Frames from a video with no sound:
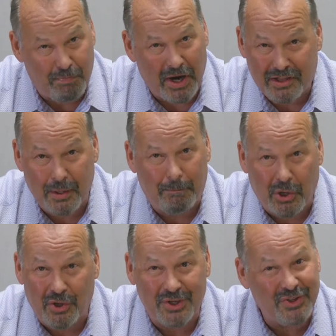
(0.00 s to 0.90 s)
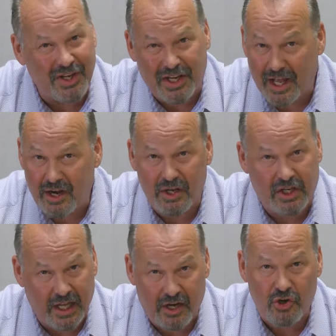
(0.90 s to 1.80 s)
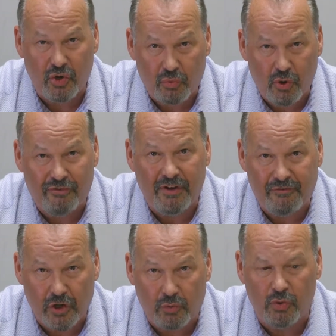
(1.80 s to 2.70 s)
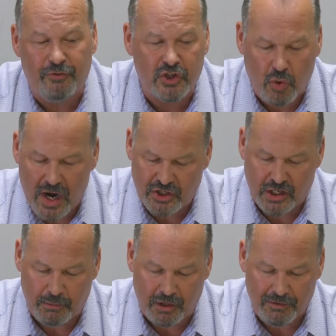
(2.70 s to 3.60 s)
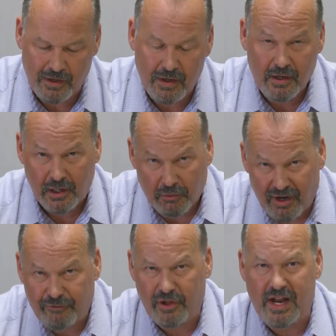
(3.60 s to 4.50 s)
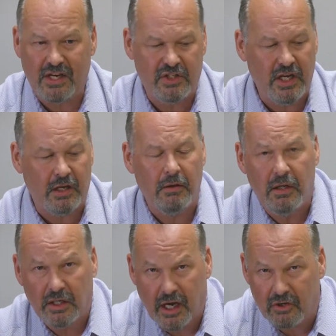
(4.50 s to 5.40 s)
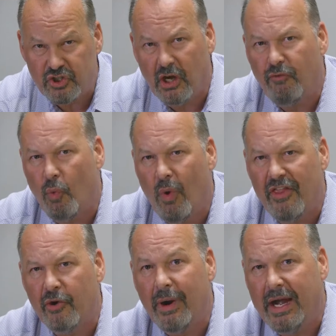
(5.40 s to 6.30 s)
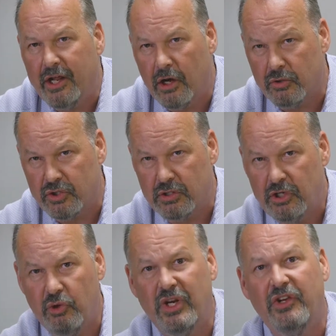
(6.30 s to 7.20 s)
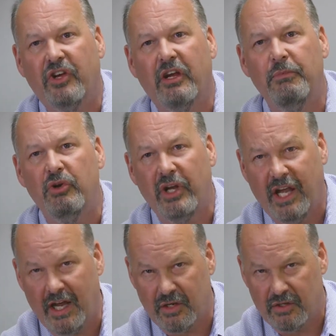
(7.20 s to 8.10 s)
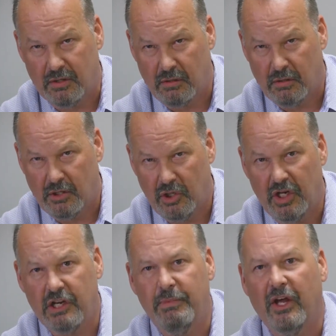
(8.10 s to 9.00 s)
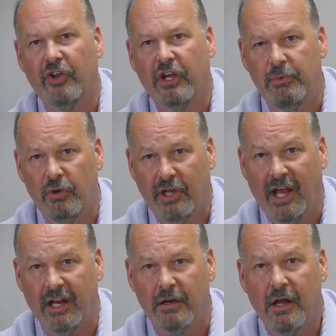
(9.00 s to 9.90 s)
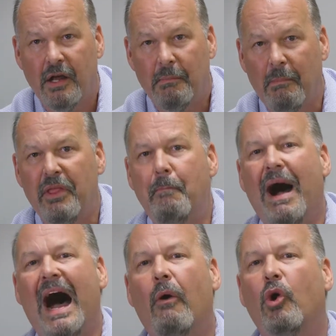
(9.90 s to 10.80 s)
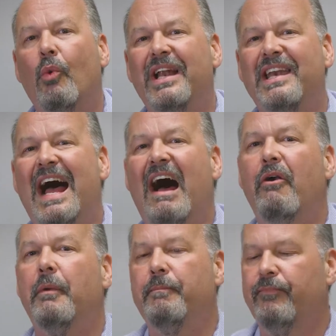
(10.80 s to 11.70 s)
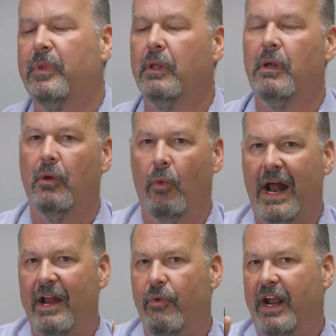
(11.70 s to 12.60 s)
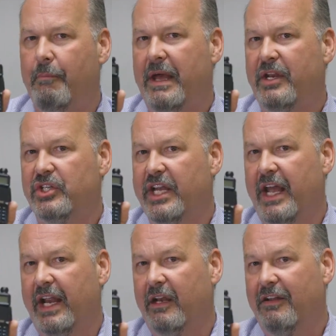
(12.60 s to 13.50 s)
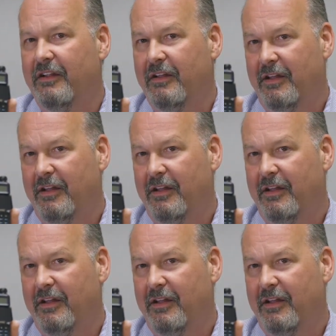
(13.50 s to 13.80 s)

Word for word: bite the bullet and get a new roof if your roof is questionable. Ready for the next thing? Get yourself weather radios. You need to communicate. You need to be able to communicate. Remember the power went down? What I'd recommend is getting, and